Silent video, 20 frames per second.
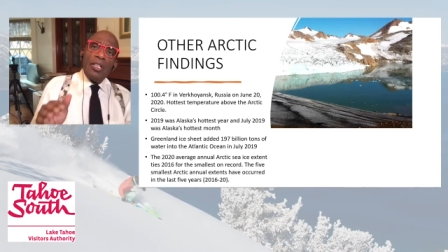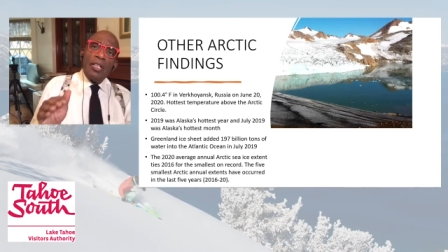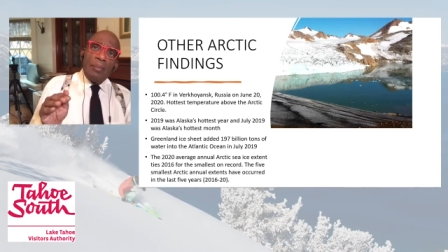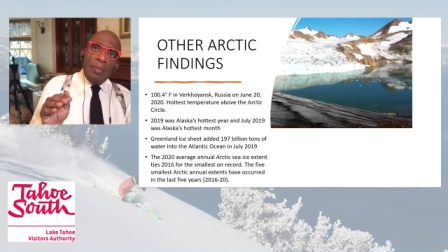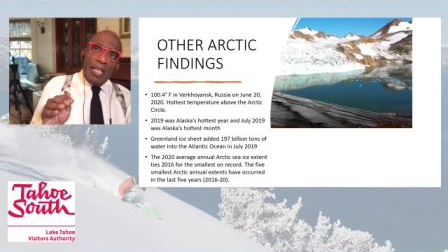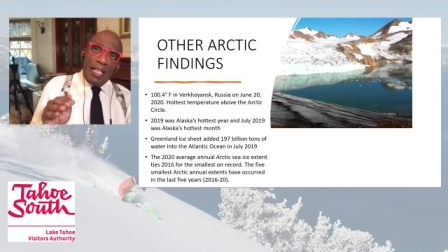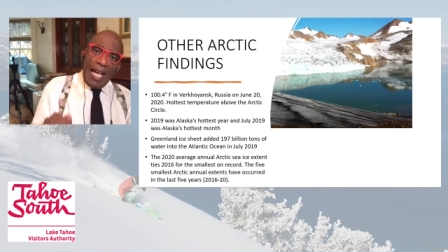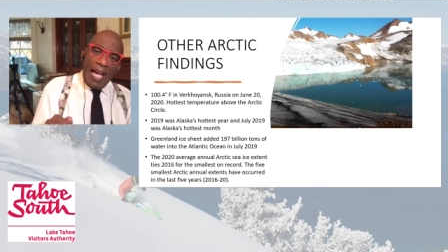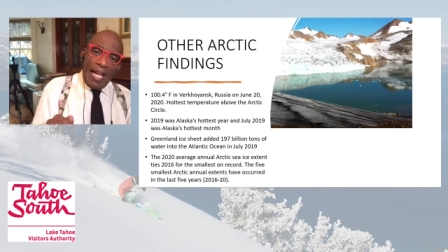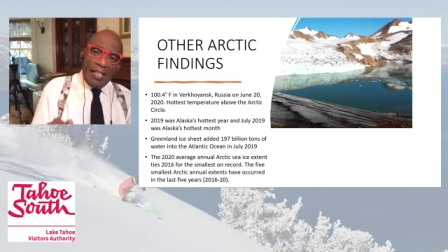
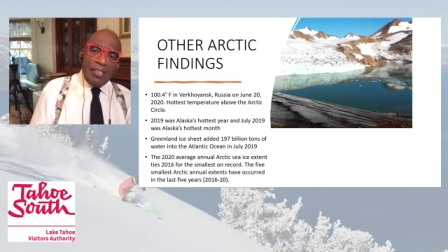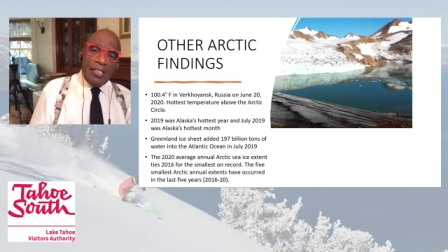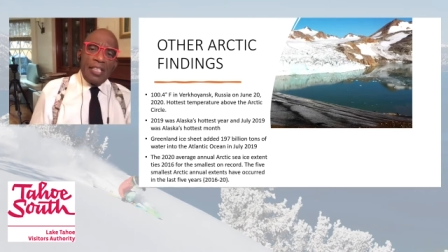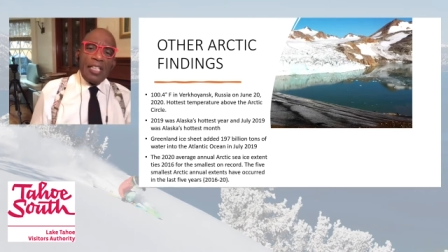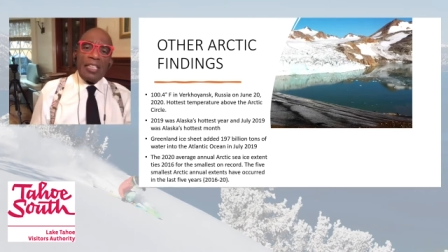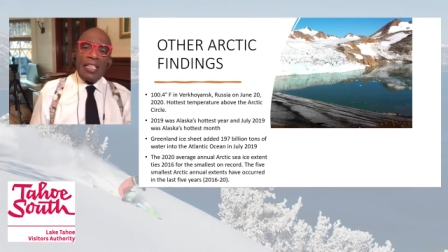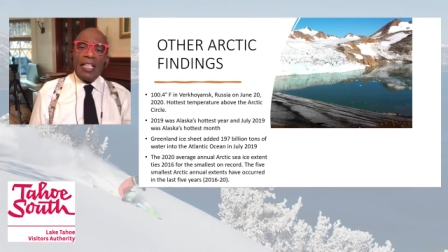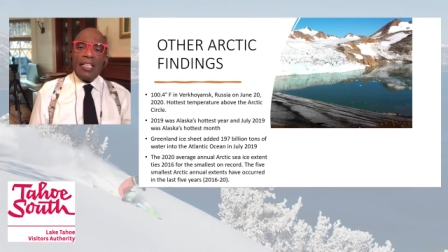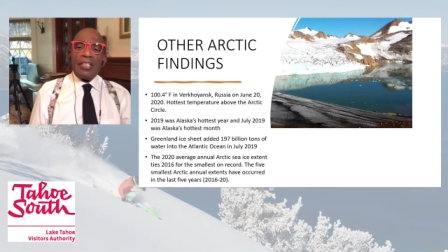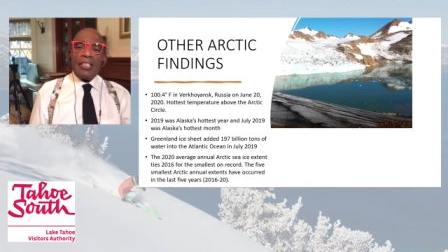being
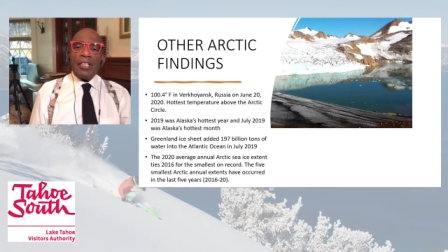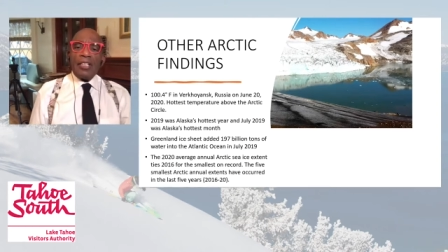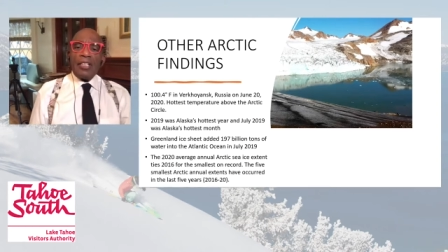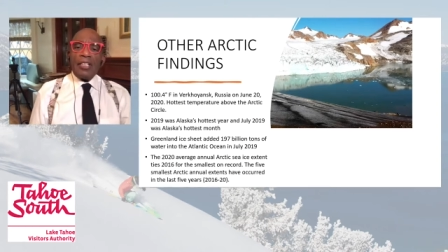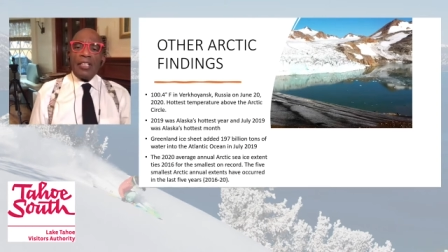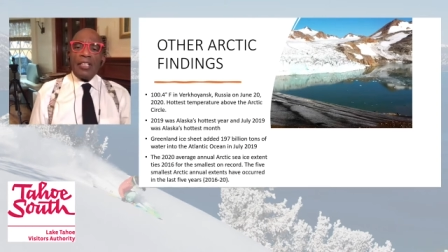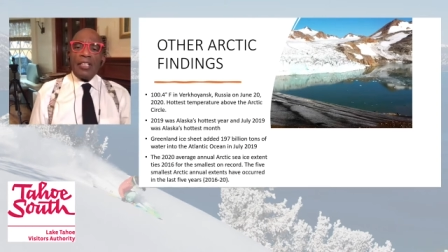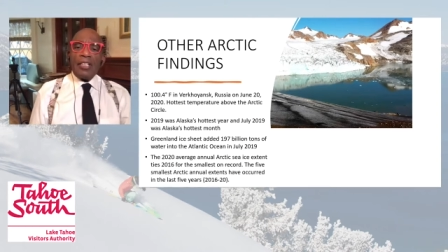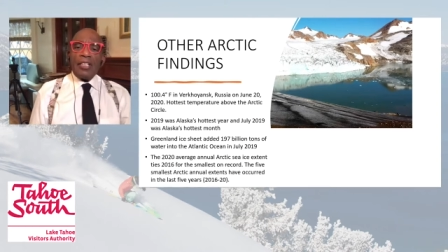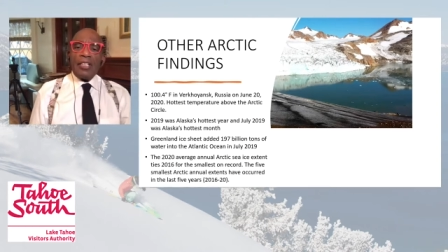added to the
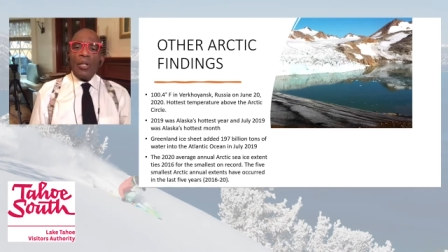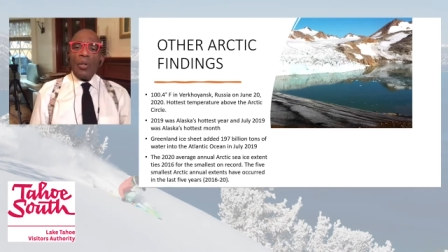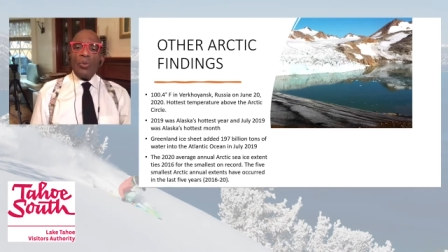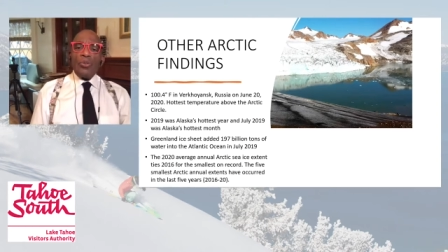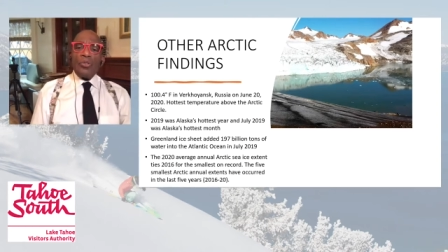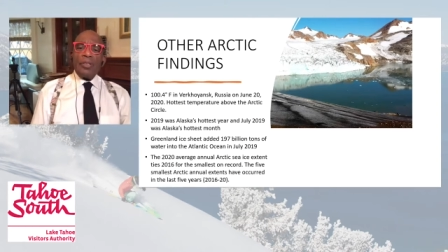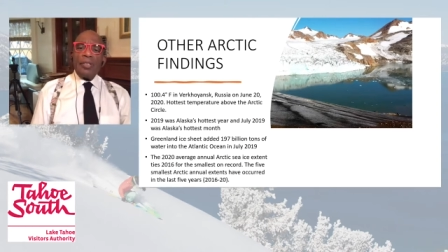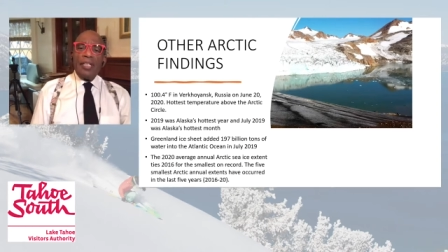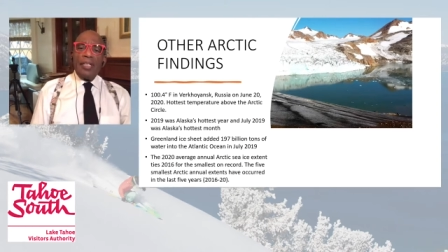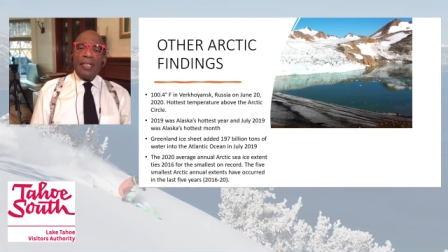Atlantic
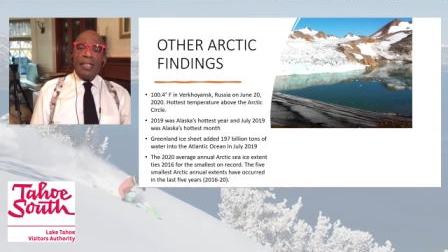Ocean.